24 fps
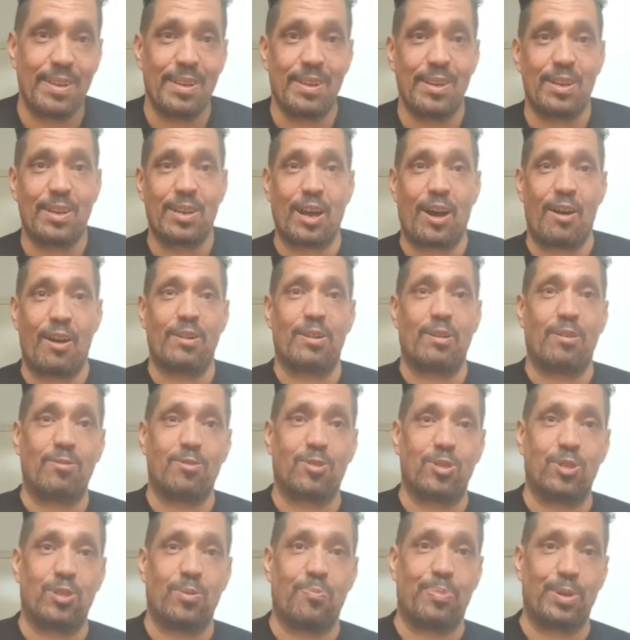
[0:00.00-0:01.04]
going on
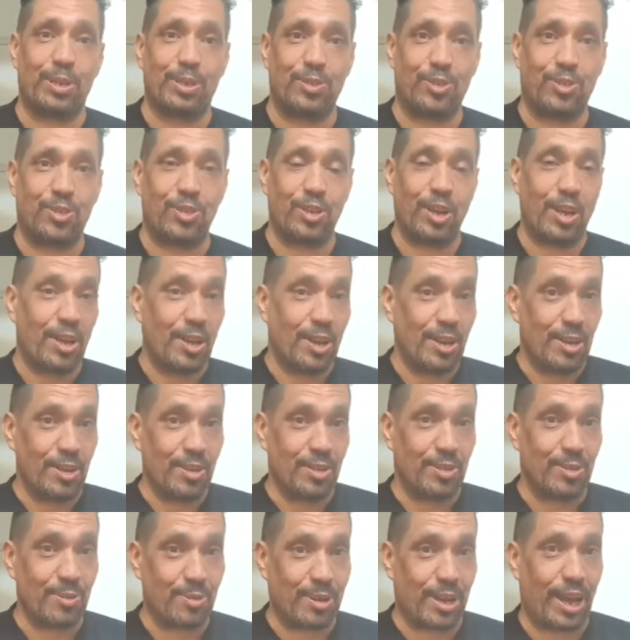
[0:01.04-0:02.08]
to the beach.
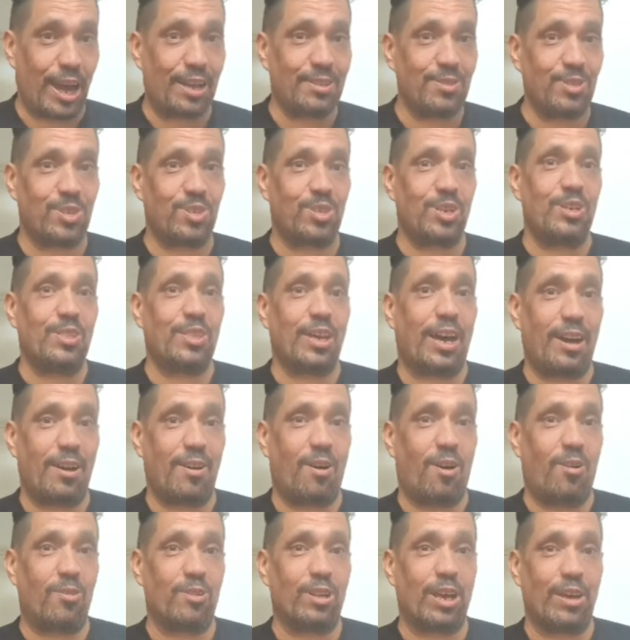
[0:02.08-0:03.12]
You can see that
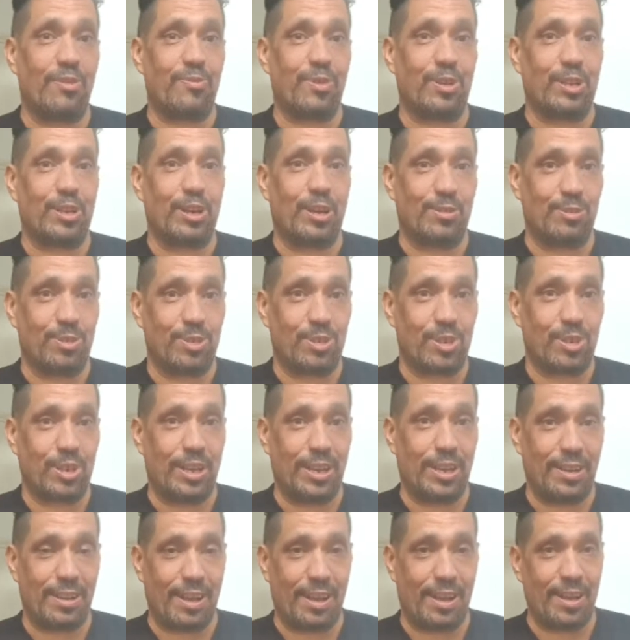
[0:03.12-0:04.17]
on our videos
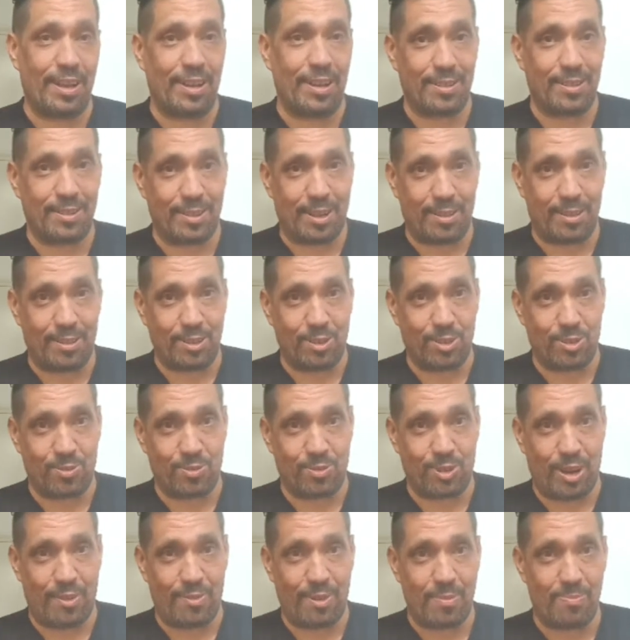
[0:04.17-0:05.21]
here, Lonely
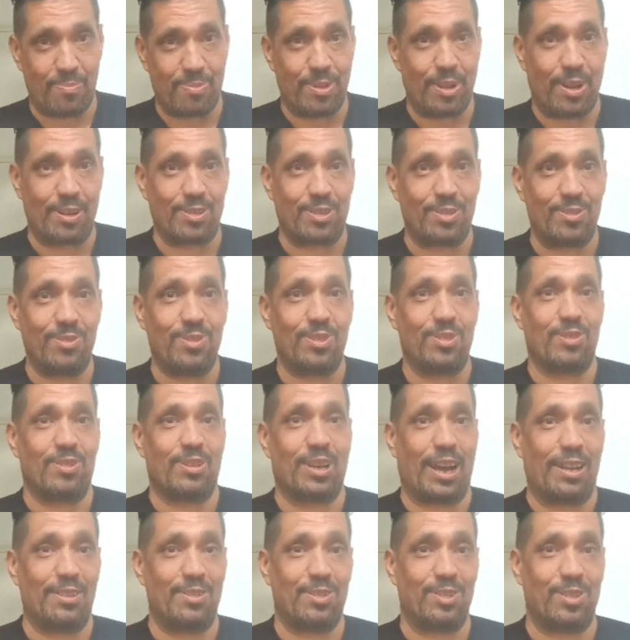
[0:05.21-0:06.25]
Traveller Productions. You
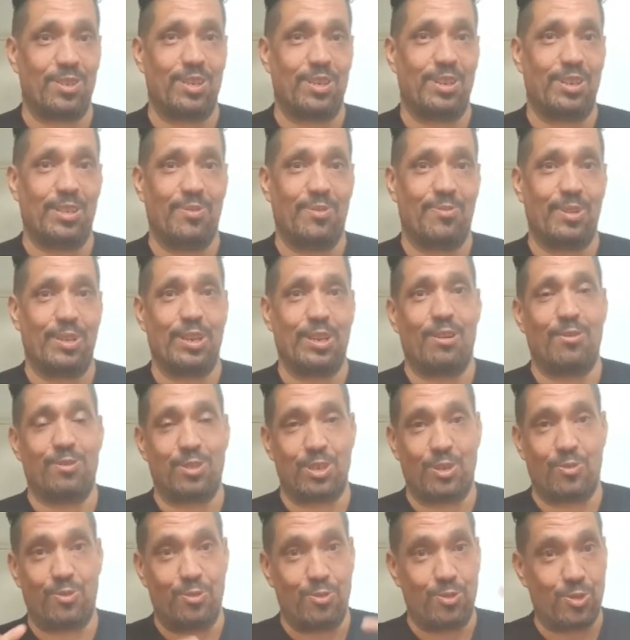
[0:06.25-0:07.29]
can see the videos
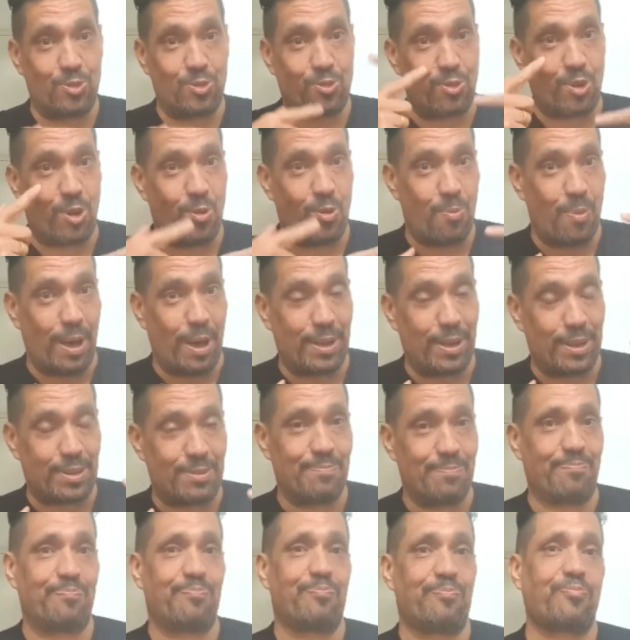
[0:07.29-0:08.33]
if you scroll back
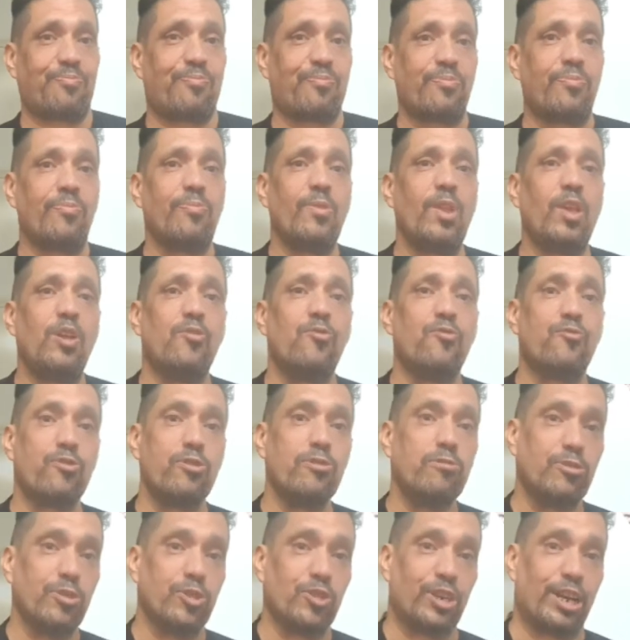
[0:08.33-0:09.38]
through
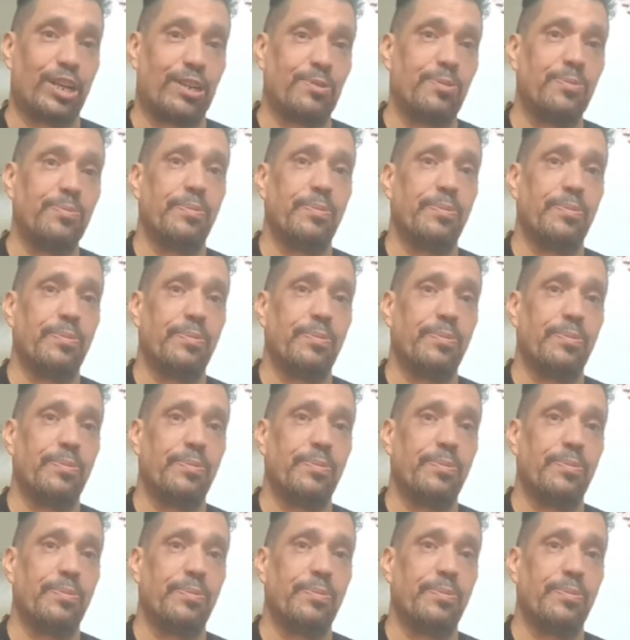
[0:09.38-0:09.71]
the channel.